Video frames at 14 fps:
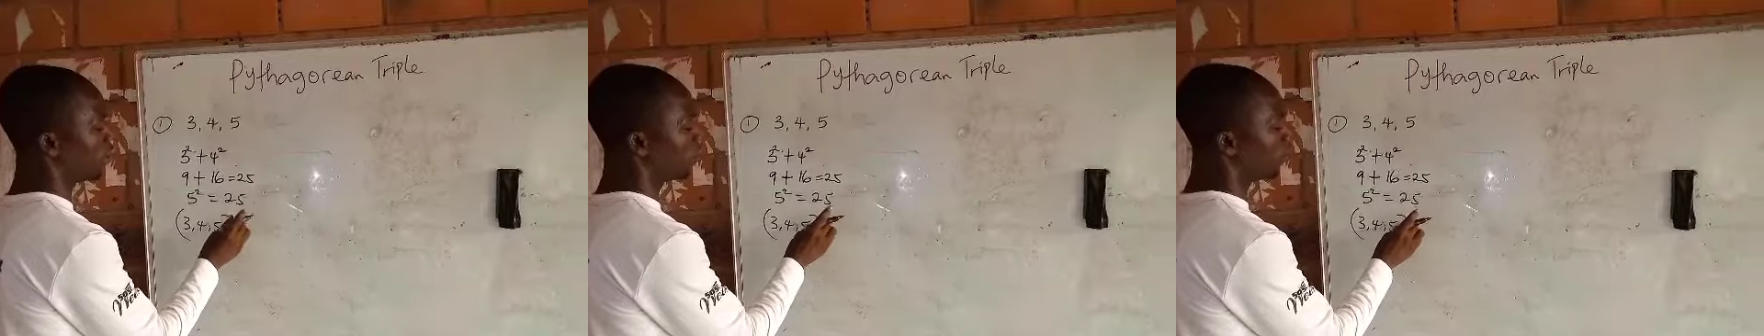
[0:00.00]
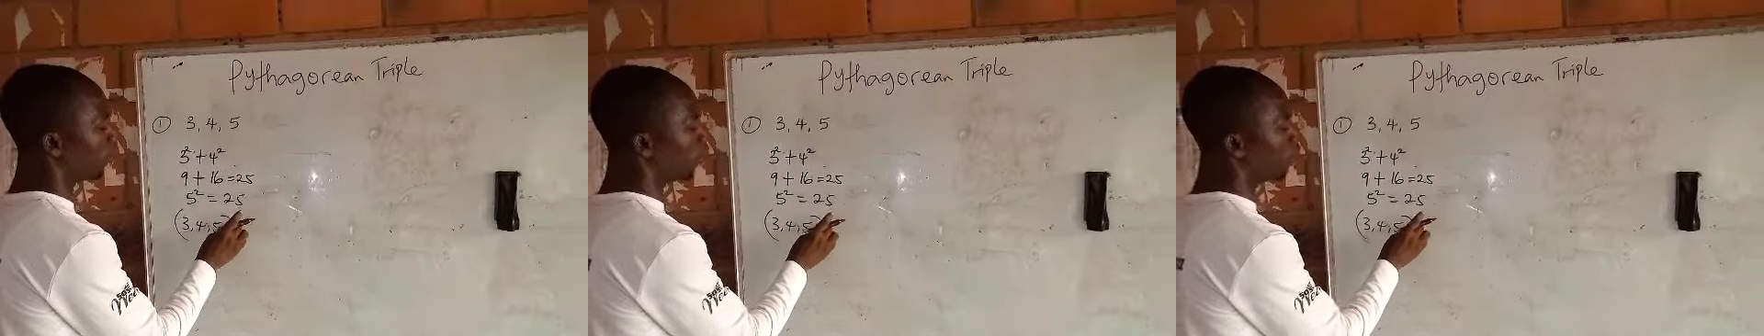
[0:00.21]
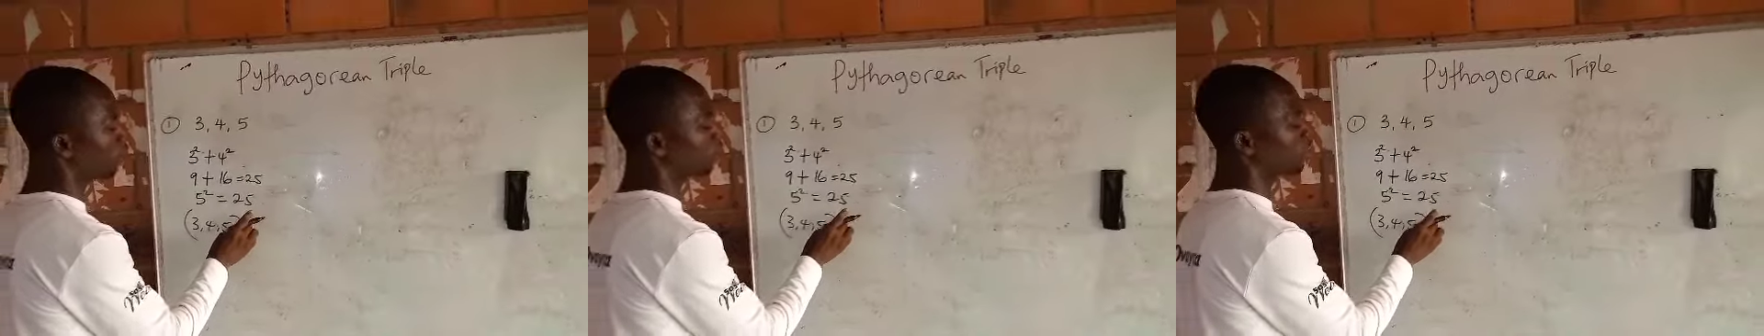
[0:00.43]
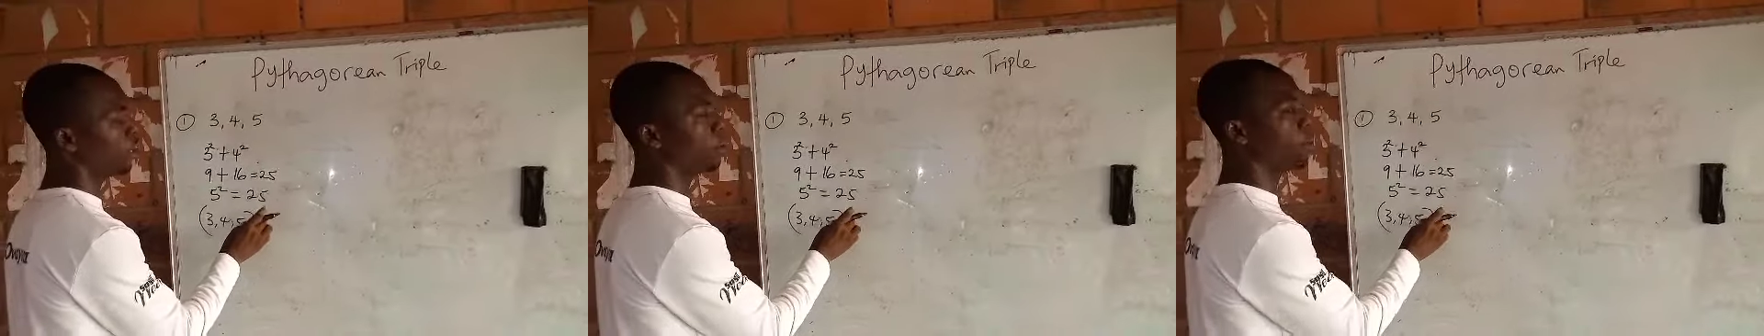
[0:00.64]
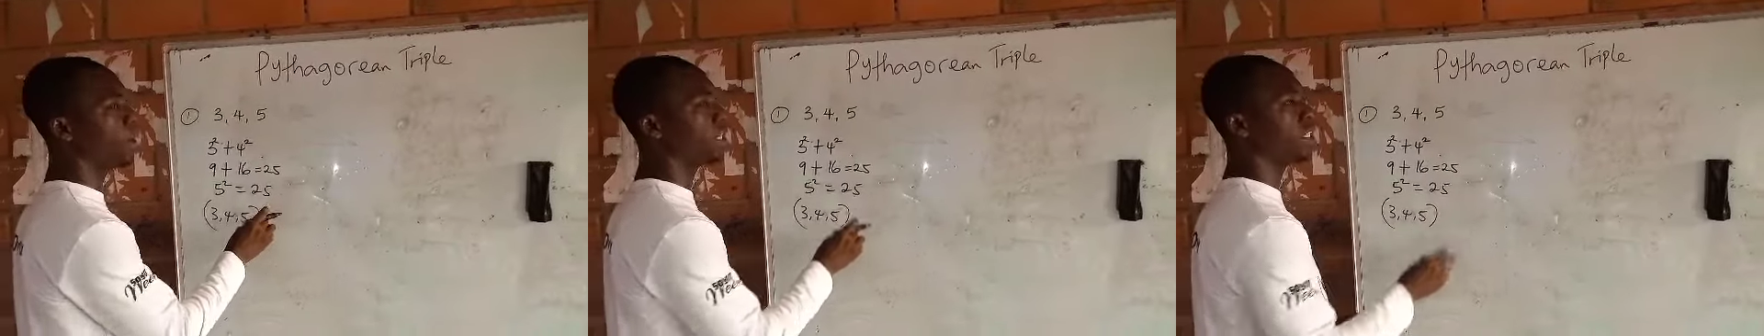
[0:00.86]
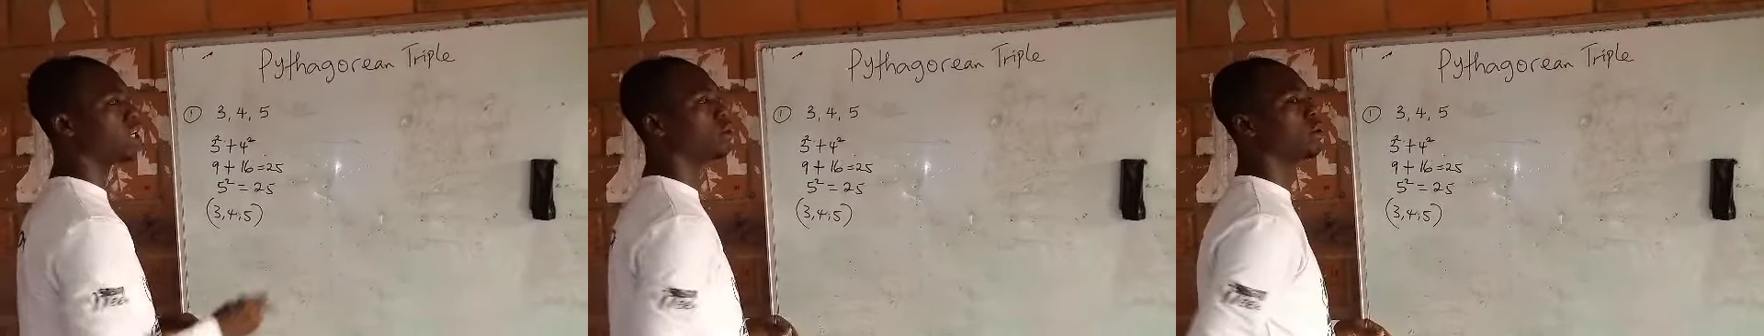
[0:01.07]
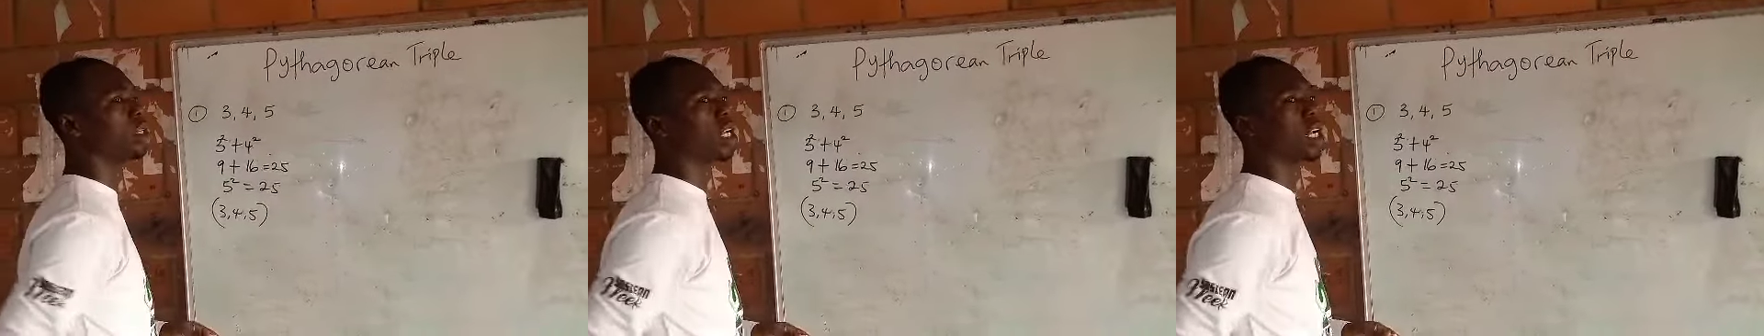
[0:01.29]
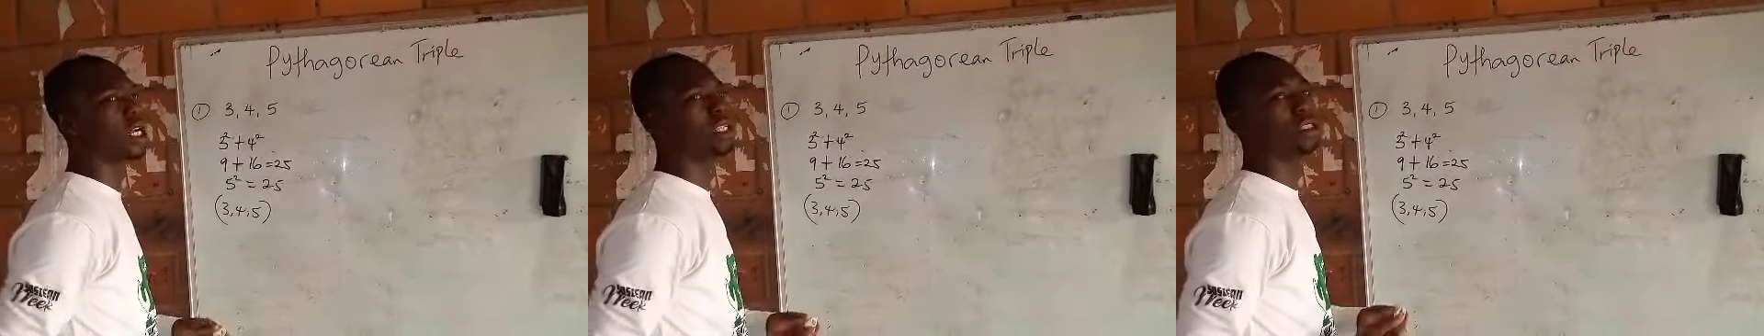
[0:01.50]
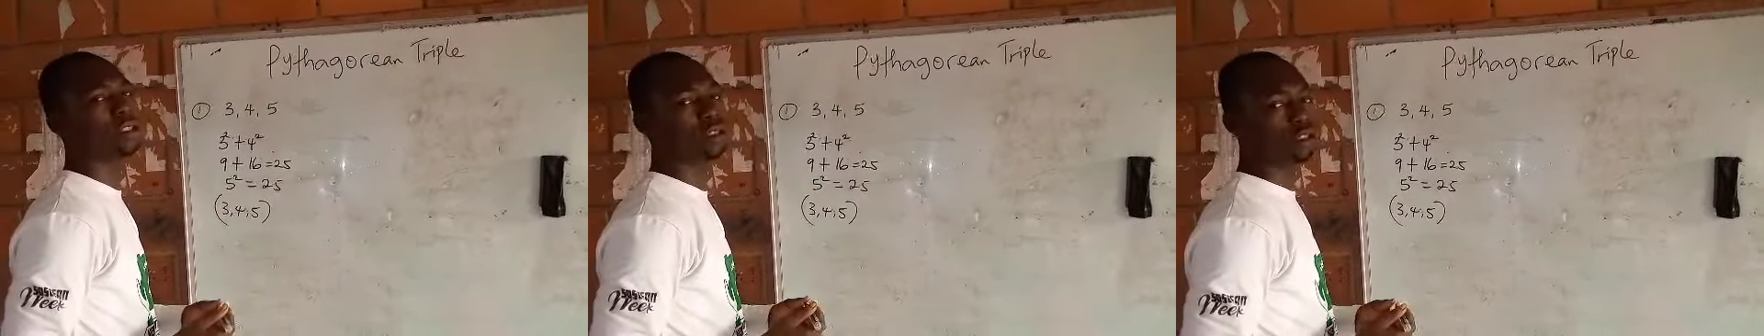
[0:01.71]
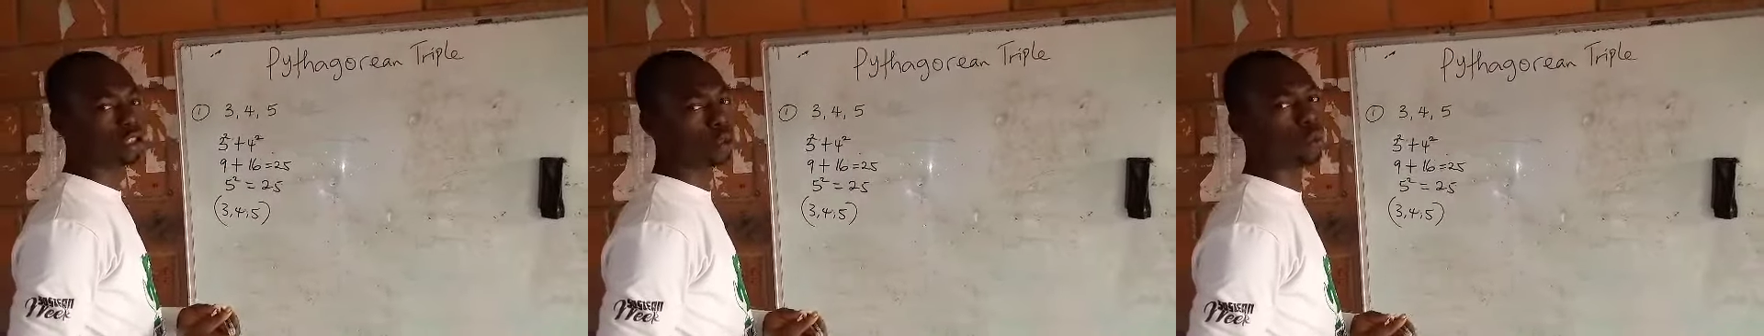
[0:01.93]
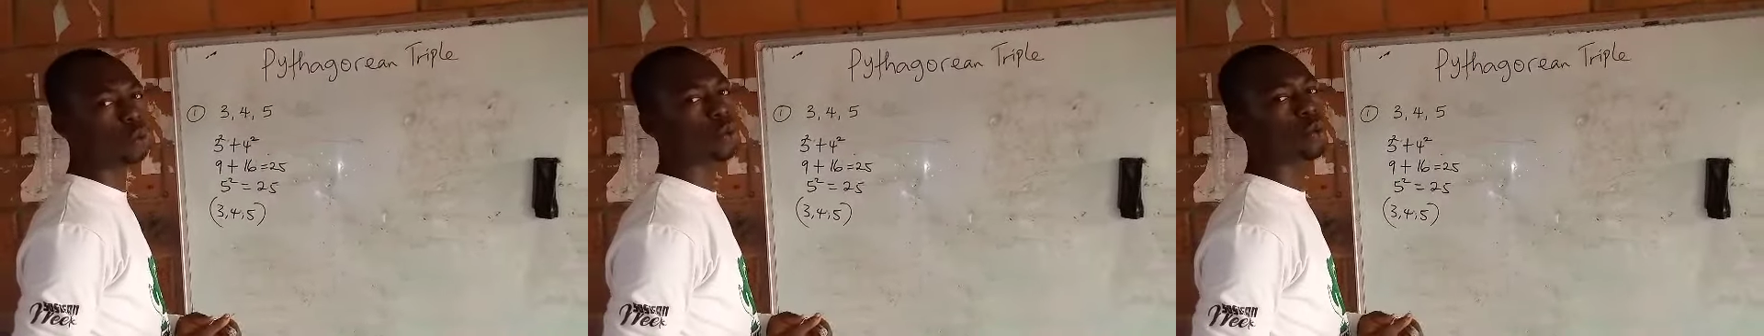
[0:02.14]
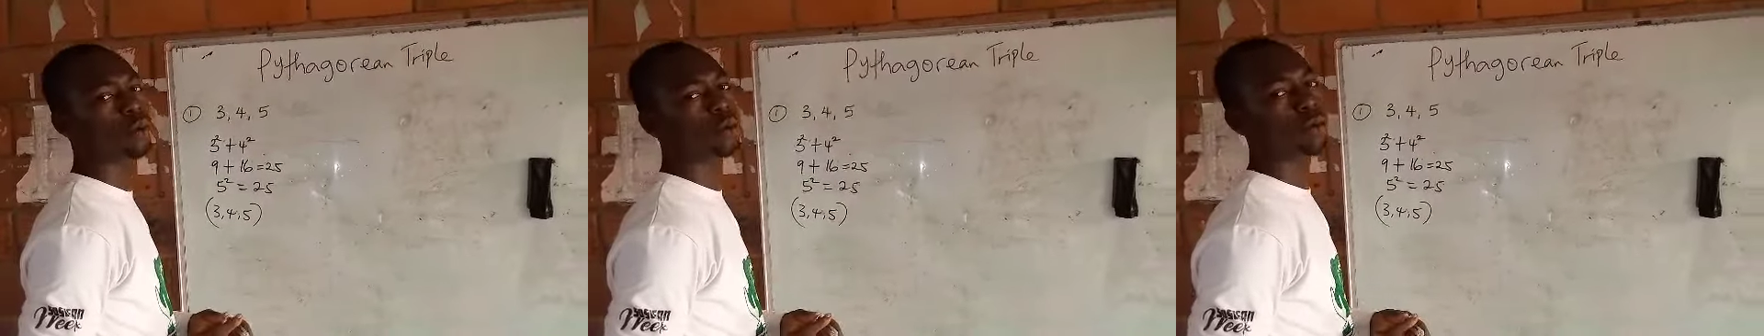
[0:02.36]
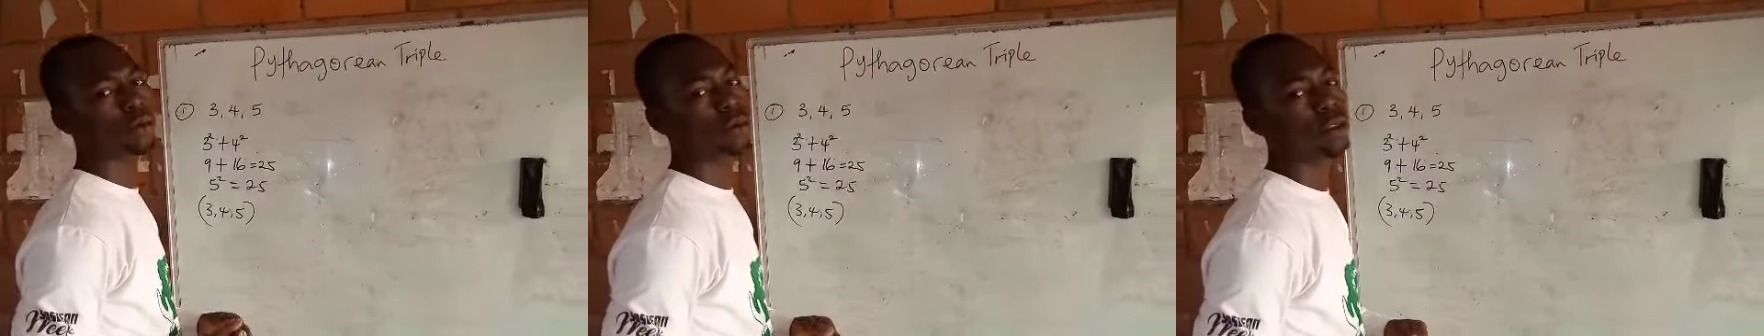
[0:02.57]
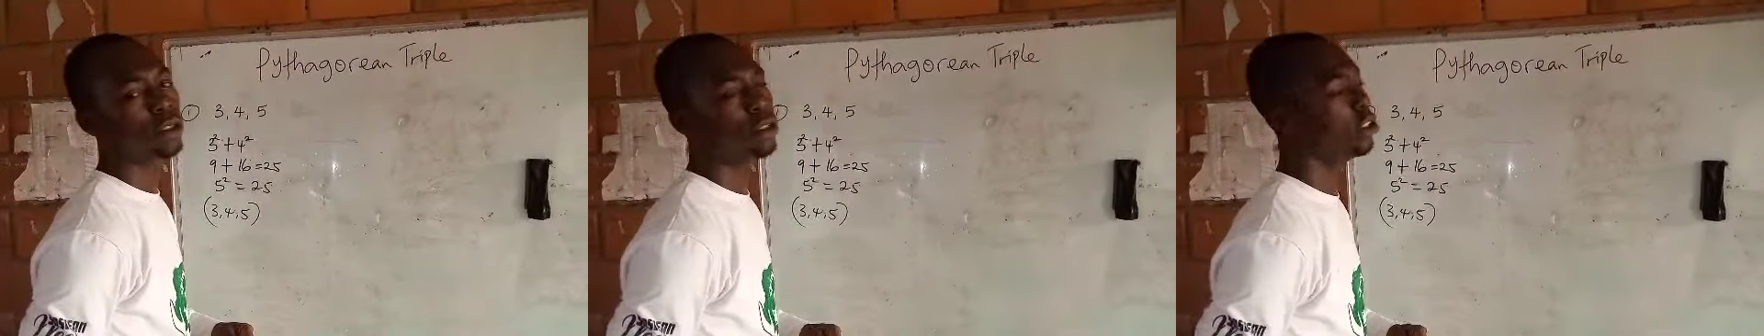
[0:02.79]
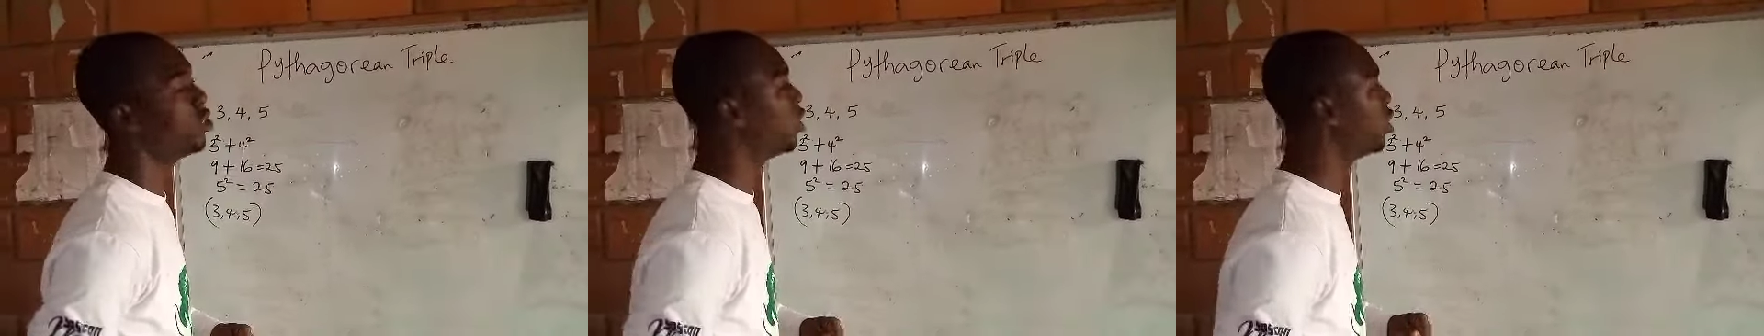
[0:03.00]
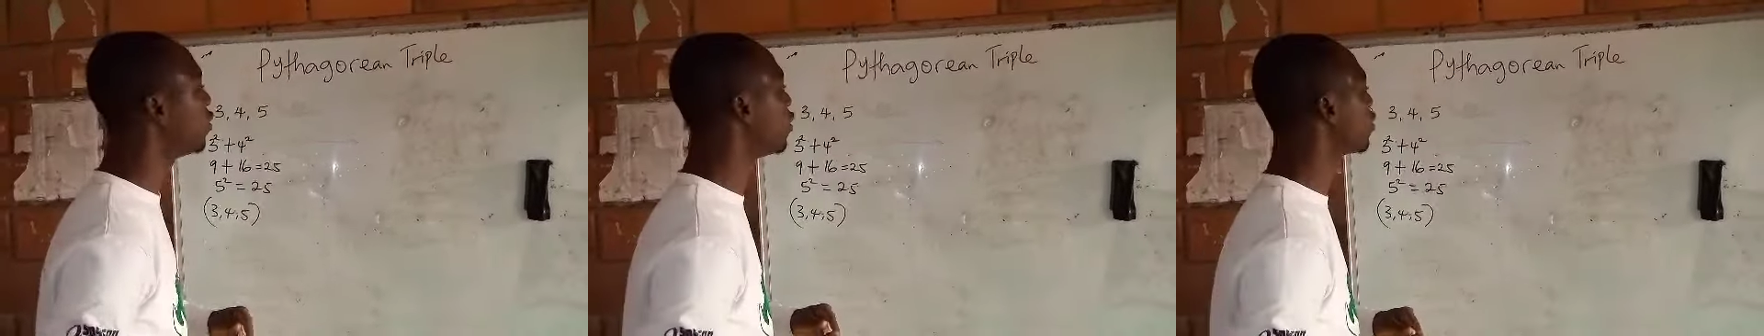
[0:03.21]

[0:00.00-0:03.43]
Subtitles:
forms a Pythagorean triple. This